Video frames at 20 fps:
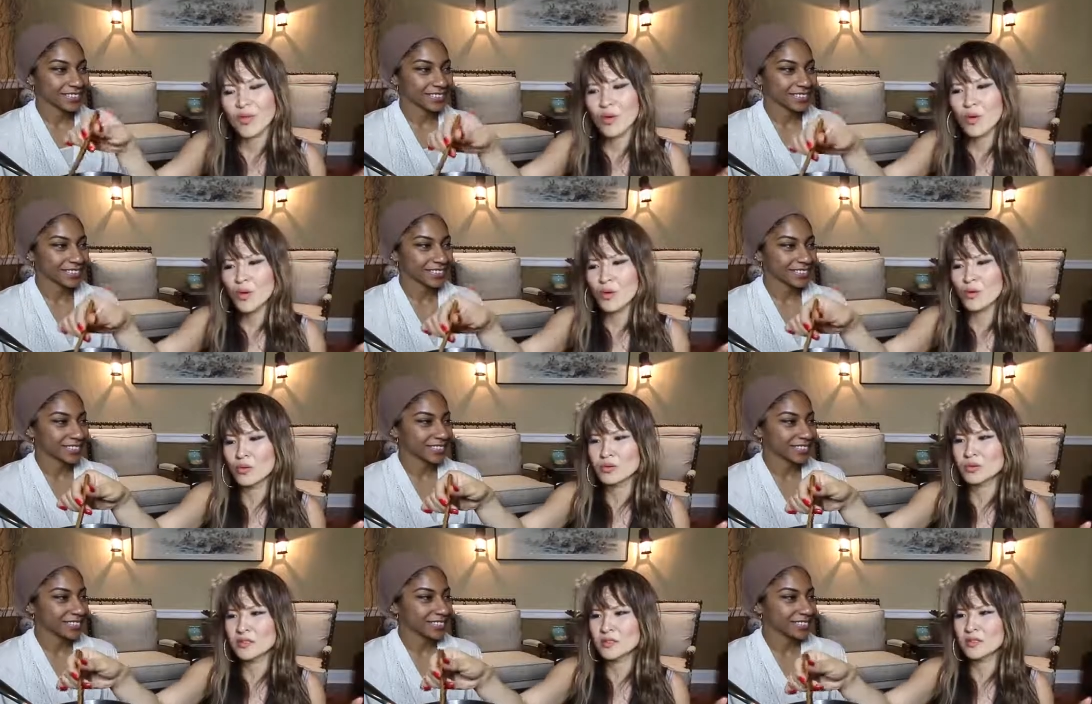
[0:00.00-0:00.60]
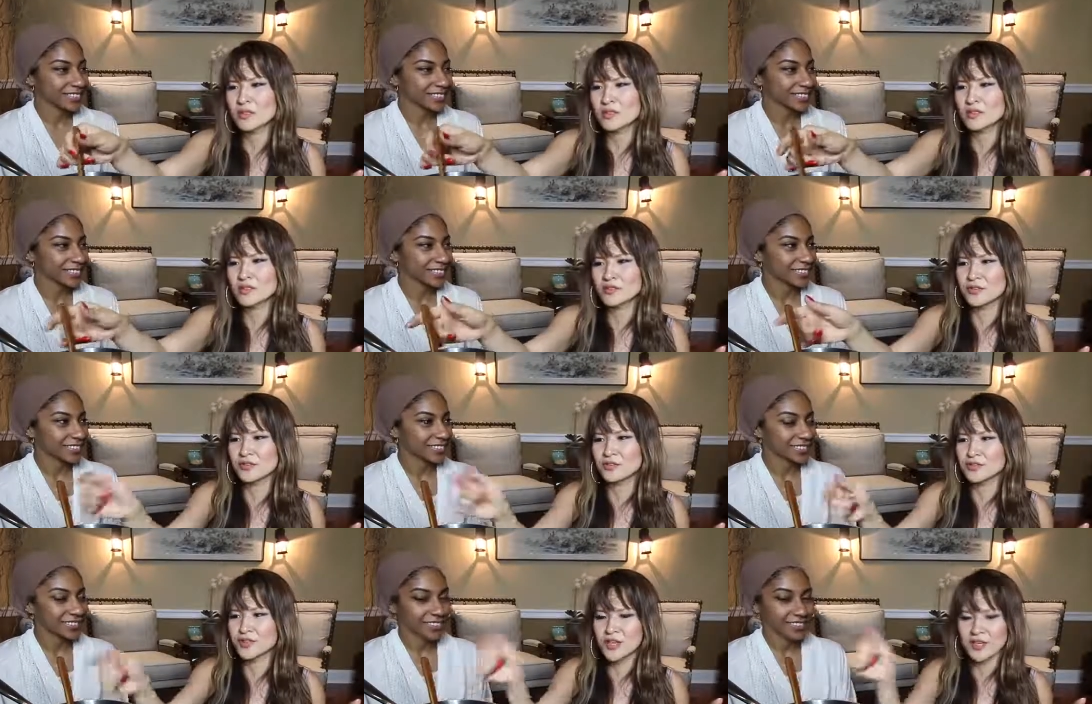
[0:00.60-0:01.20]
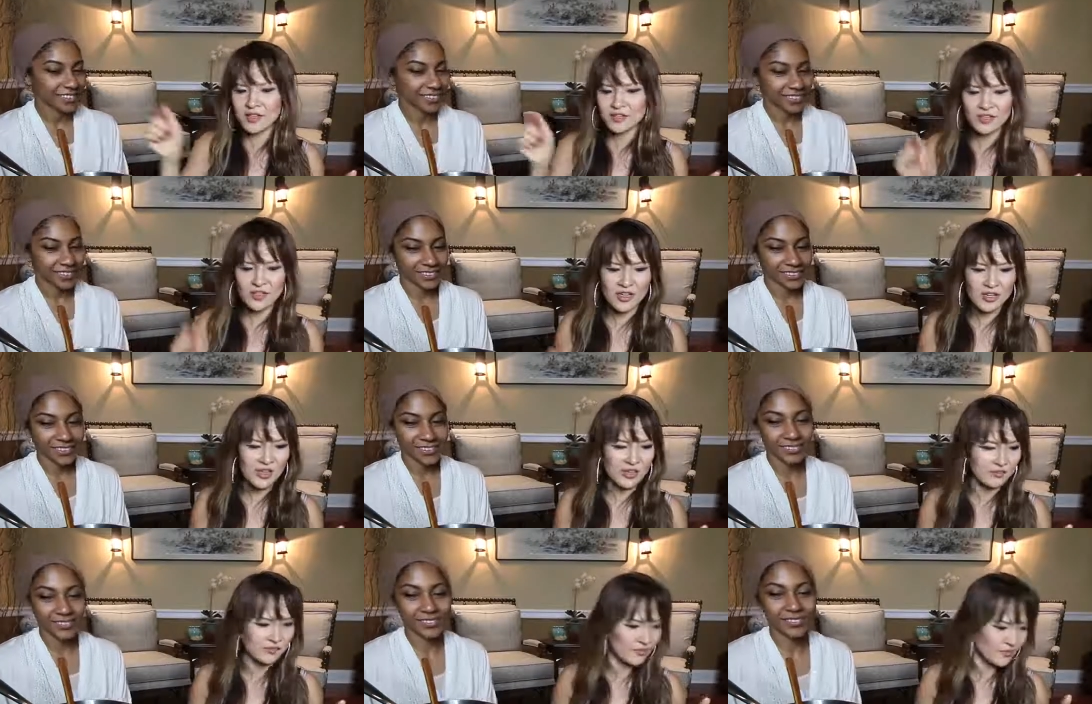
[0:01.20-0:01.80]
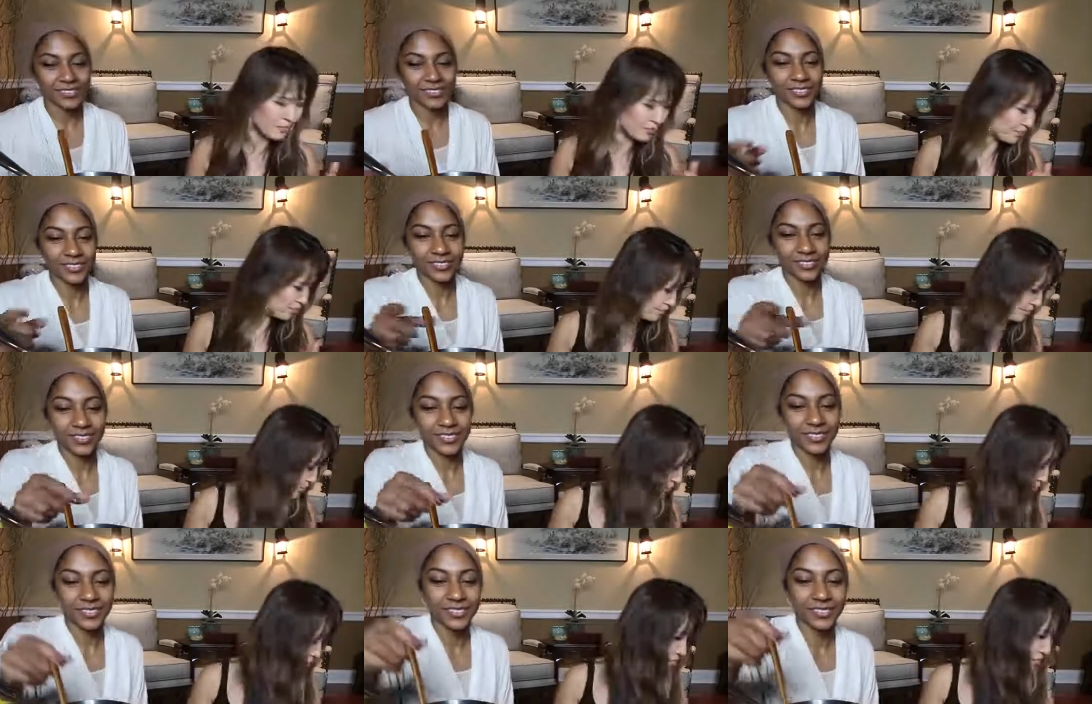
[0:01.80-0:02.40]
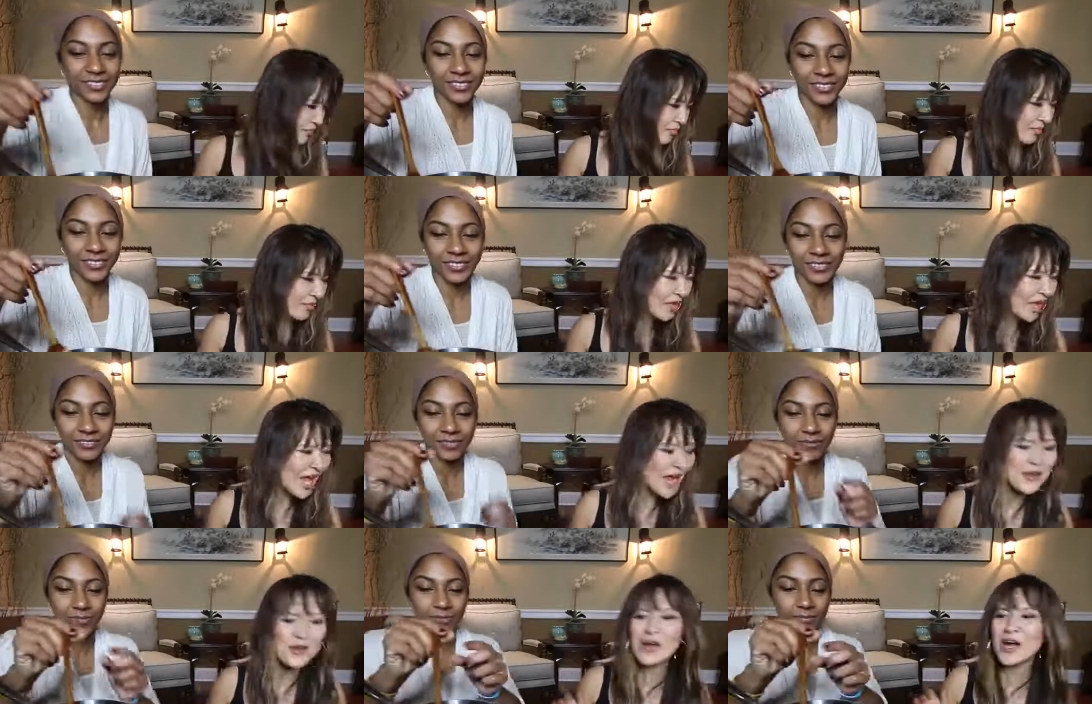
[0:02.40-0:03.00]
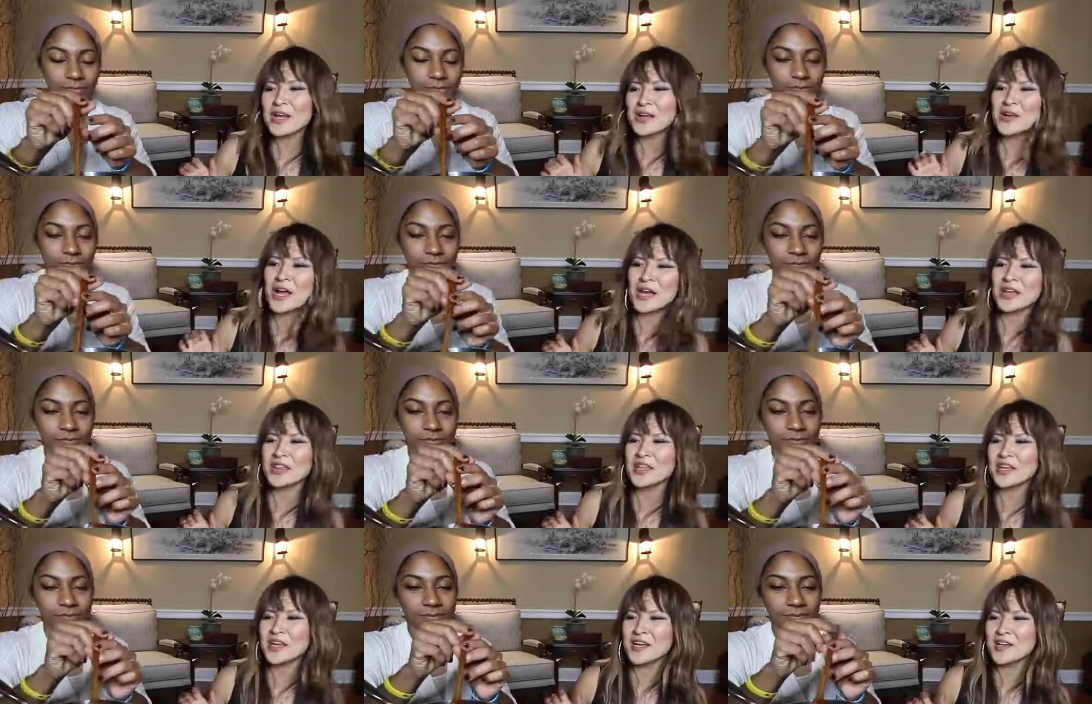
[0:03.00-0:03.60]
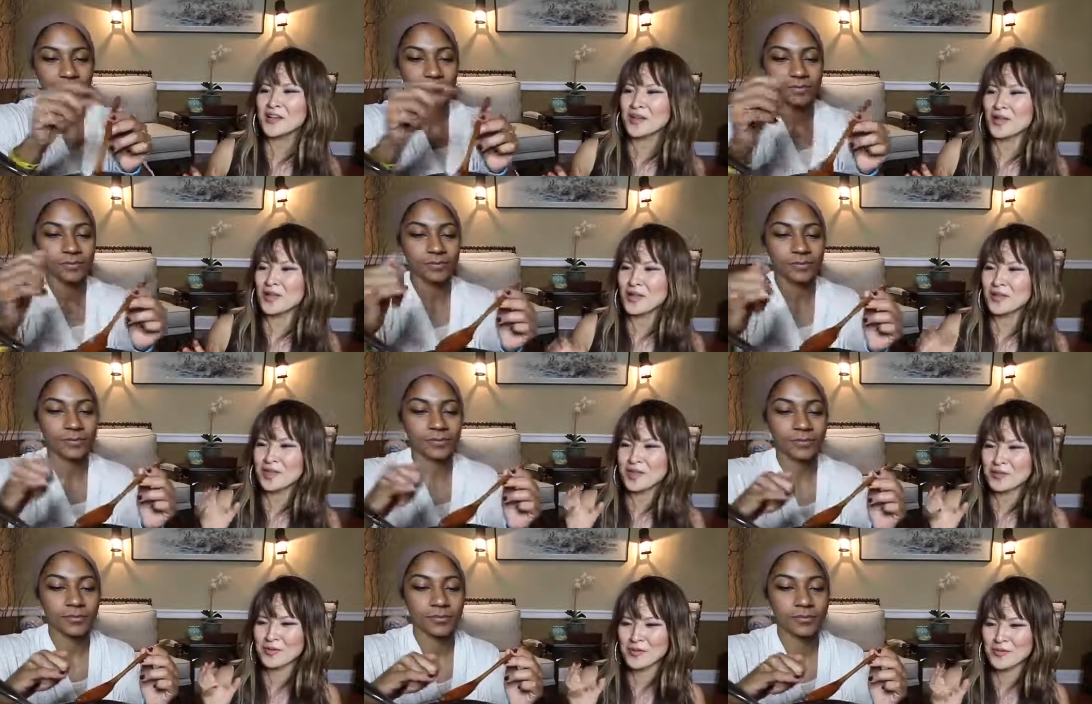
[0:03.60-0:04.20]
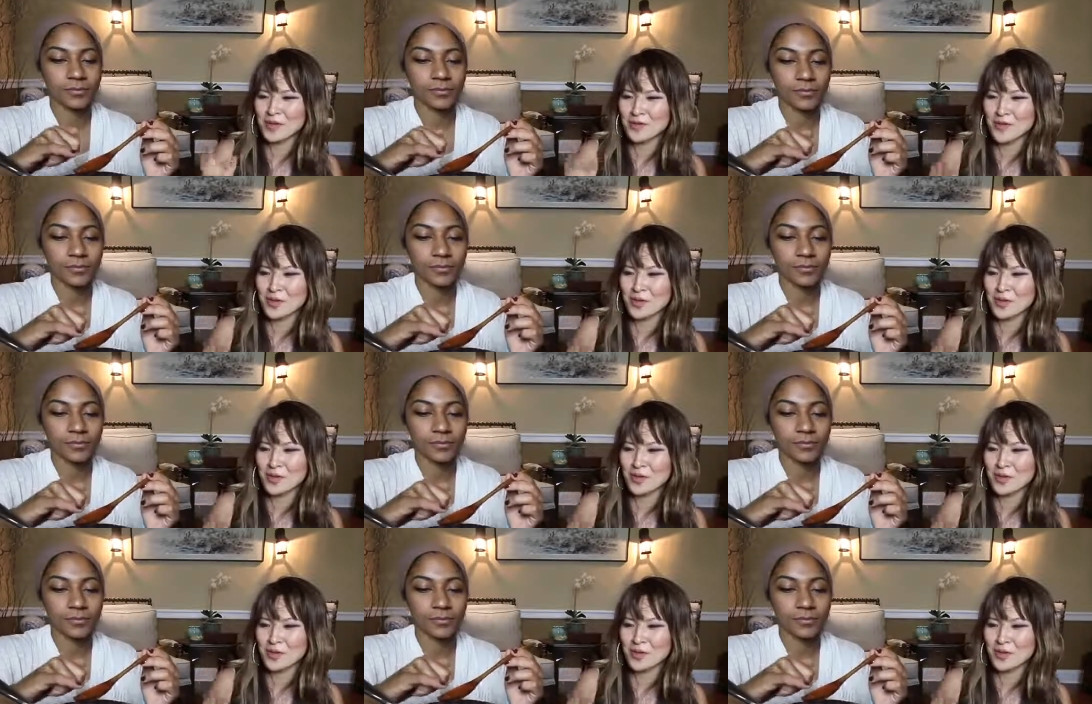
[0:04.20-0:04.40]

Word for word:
Speaker 1: Oh, this is good too. Try that, try that. I know, I know, I think I know like what we're